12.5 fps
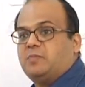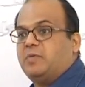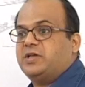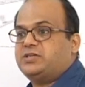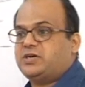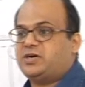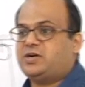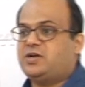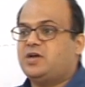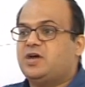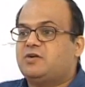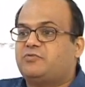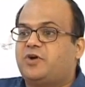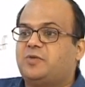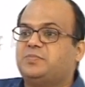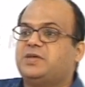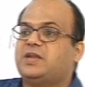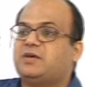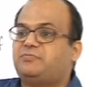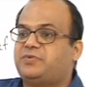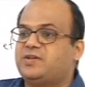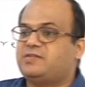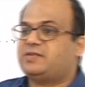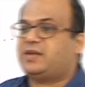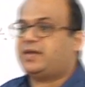are measured from the
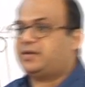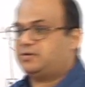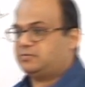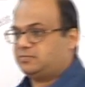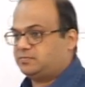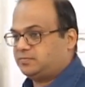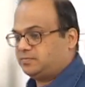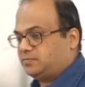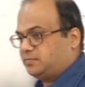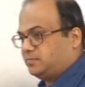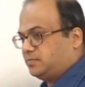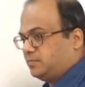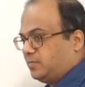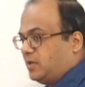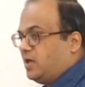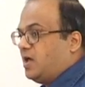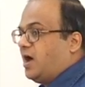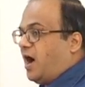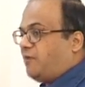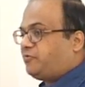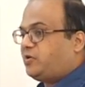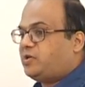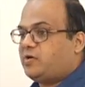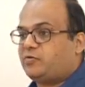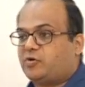reference line.
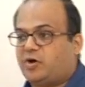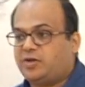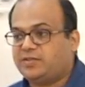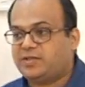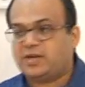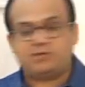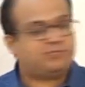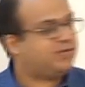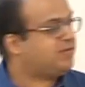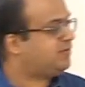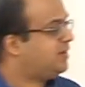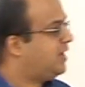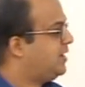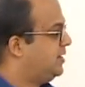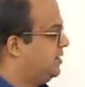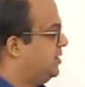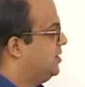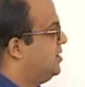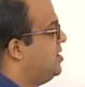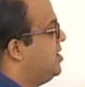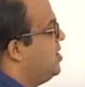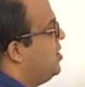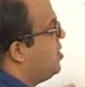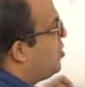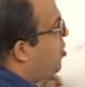After you have drawn the reference line,
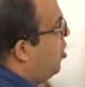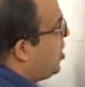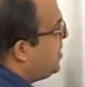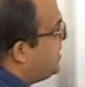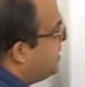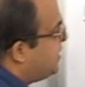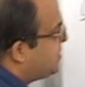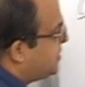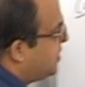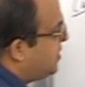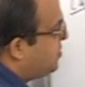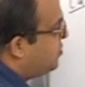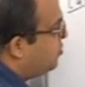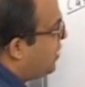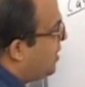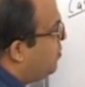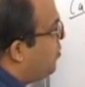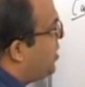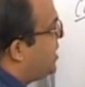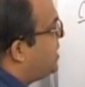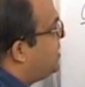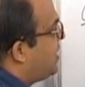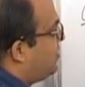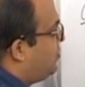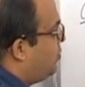call the distance to M1
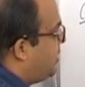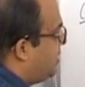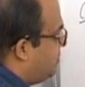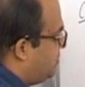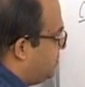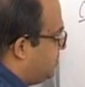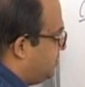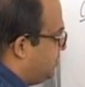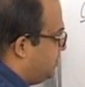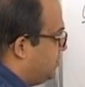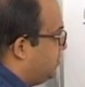as x1